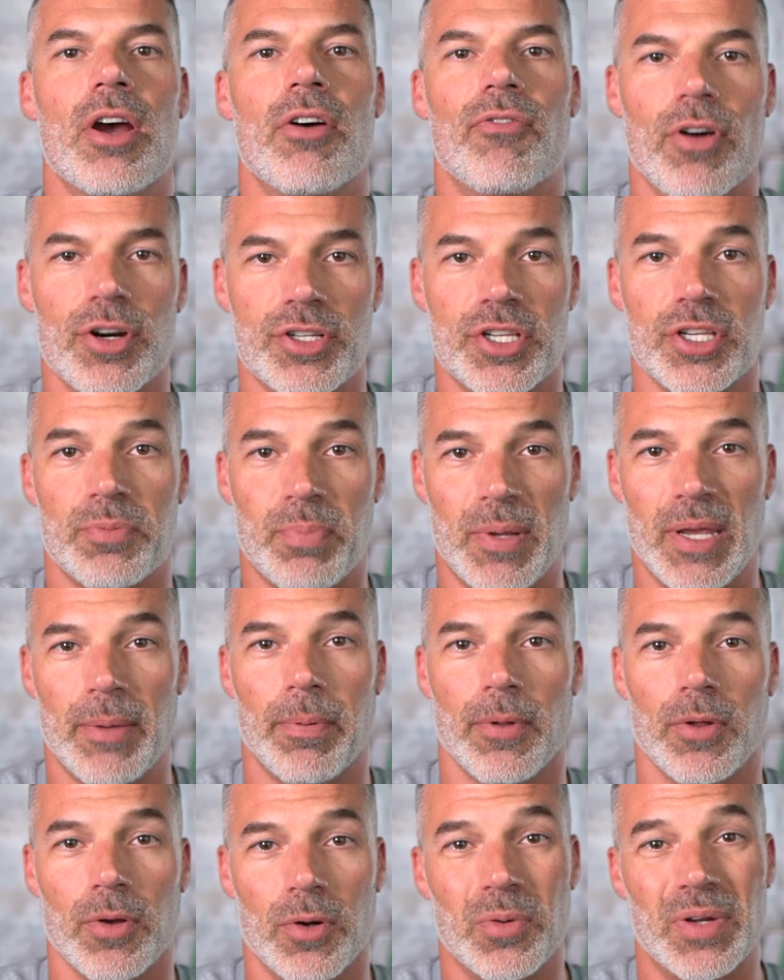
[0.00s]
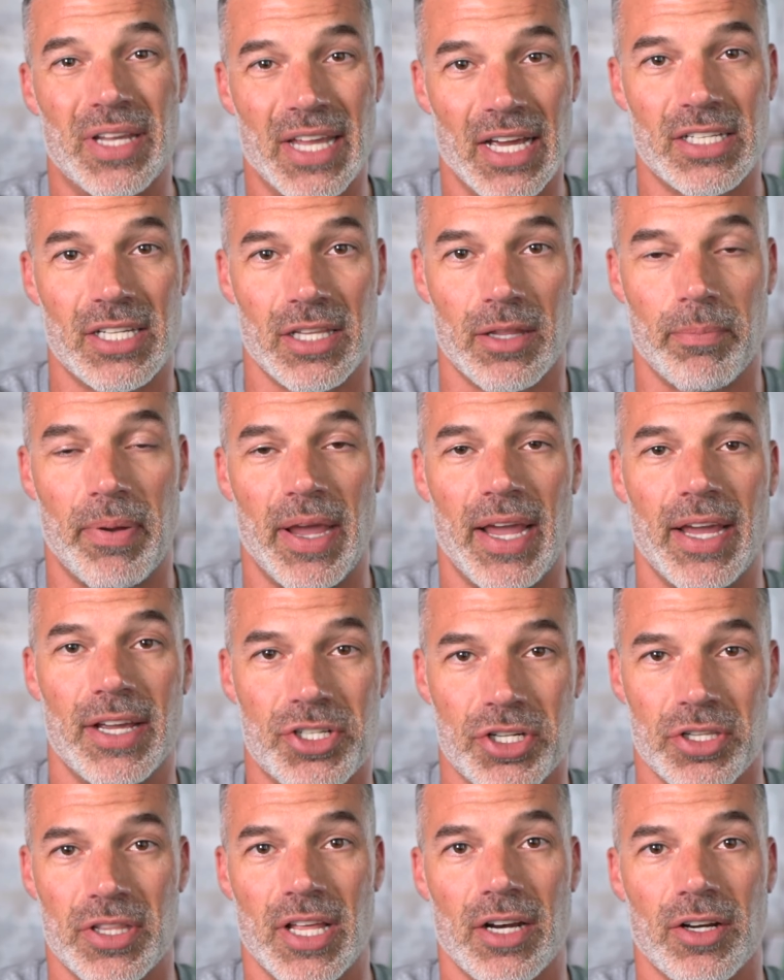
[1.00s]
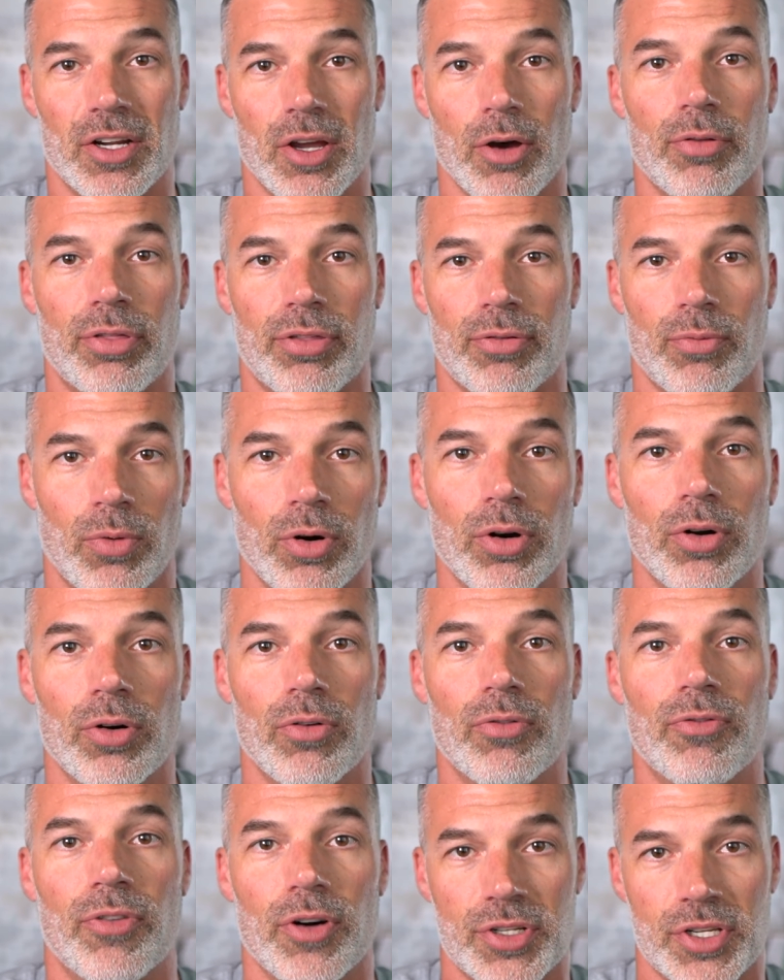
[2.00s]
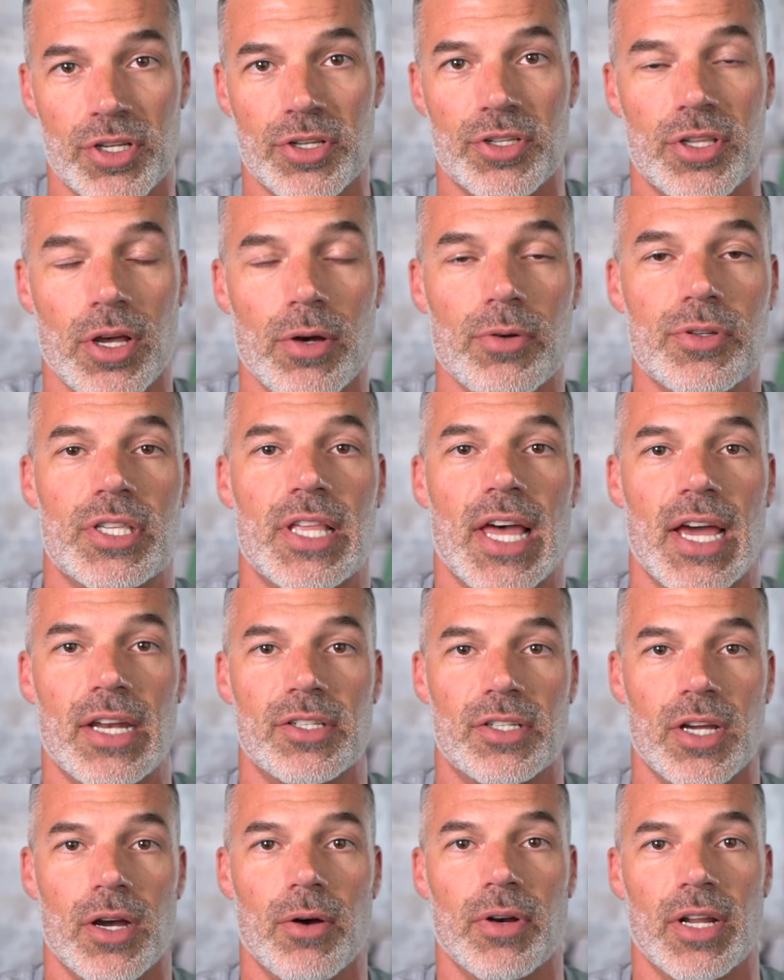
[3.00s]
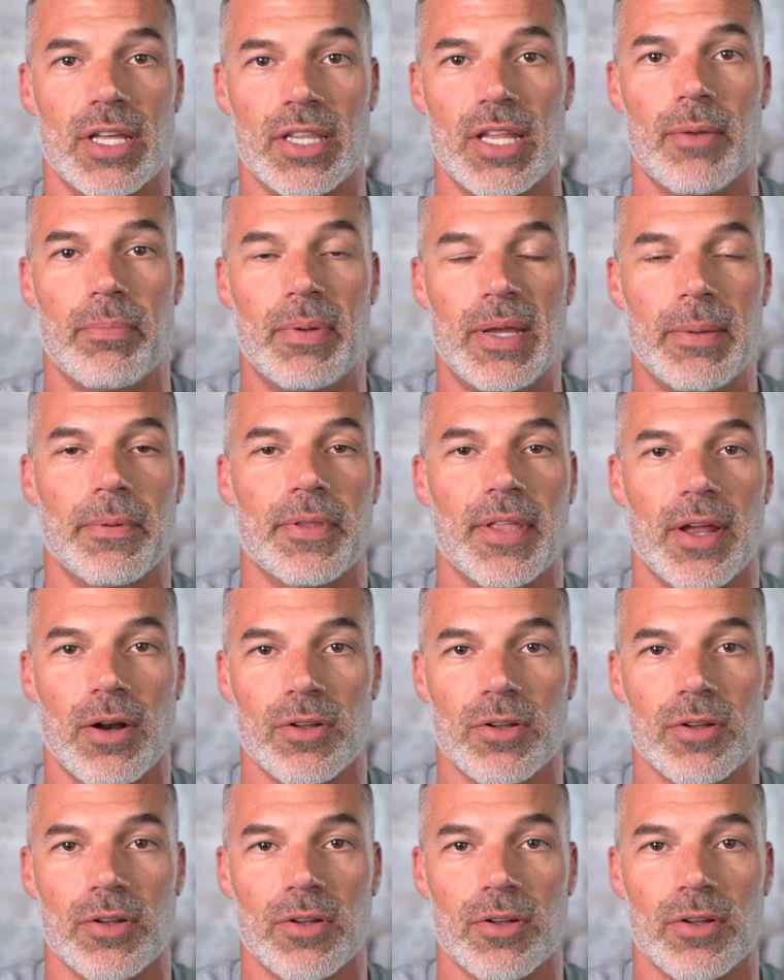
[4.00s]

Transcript: versus people who get to the page and then go through versus those that don't, and then people that